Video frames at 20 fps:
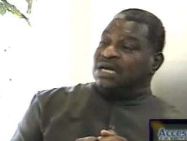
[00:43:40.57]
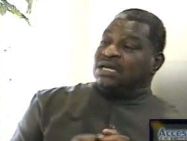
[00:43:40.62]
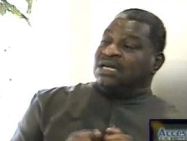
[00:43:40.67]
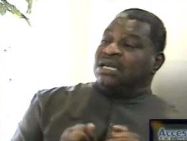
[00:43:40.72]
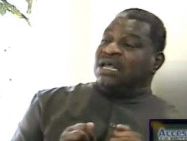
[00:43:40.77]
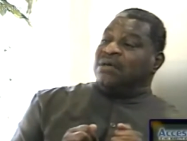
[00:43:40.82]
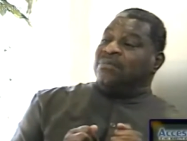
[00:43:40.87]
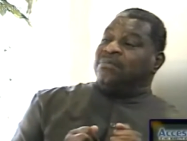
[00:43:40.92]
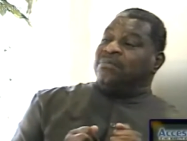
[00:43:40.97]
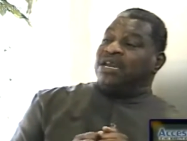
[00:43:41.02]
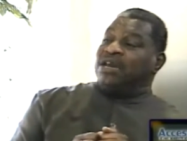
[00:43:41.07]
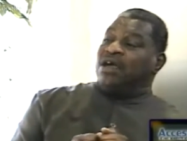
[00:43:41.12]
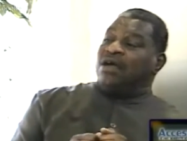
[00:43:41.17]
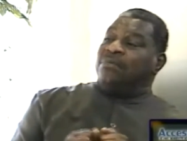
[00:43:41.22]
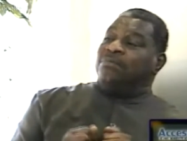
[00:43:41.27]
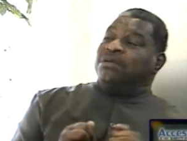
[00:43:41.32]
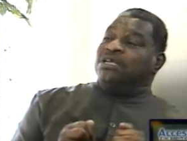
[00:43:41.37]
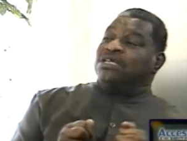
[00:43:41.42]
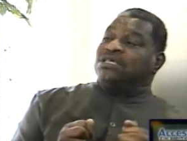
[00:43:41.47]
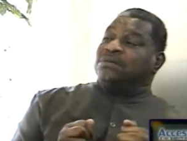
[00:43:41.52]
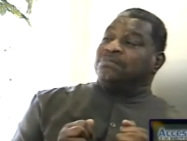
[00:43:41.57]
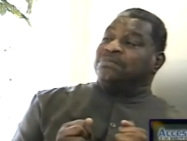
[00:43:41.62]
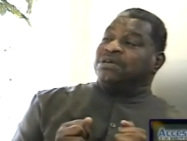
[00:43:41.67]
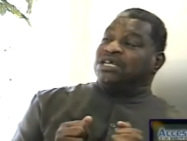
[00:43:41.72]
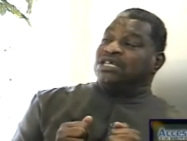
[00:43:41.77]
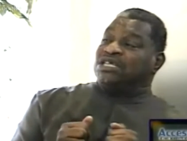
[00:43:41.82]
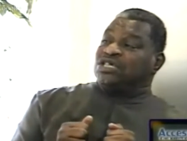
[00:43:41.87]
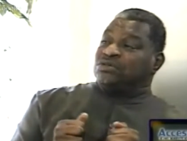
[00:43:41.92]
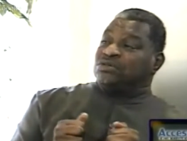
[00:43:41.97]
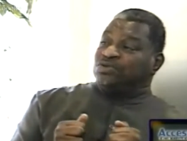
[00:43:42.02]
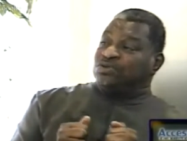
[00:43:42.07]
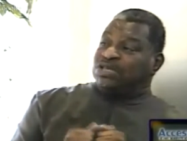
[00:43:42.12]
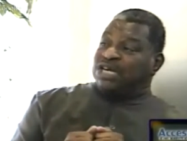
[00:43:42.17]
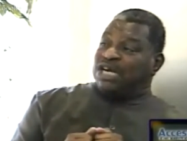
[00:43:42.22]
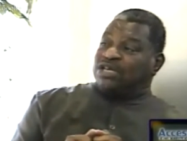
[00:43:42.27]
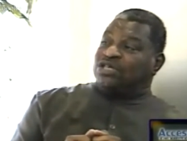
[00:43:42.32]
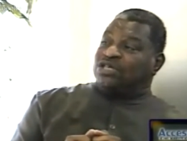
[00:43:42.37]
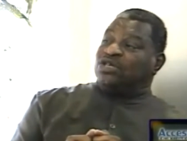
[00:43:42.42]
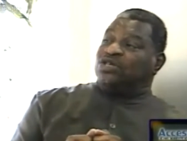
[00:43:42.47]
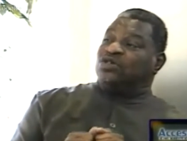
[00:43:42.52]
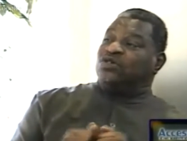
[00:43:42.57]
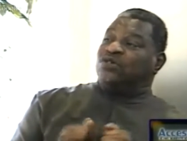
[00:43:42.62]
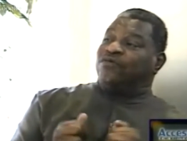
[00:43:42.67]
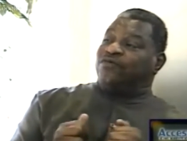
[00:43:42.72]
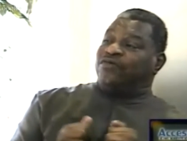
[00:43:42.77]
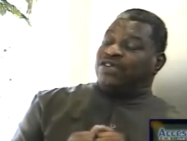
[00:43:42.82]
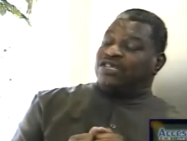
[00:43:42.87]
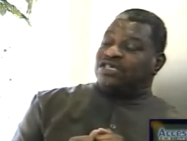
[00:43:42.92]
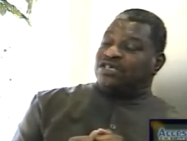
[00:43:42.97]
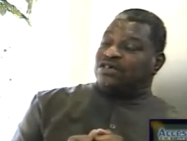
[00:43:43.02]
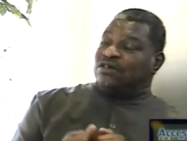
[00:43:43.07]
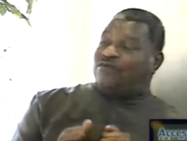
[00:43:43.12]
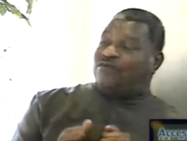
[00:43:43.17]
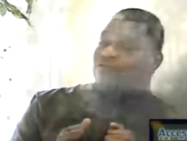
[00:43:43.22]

They may not be, be subjected to physical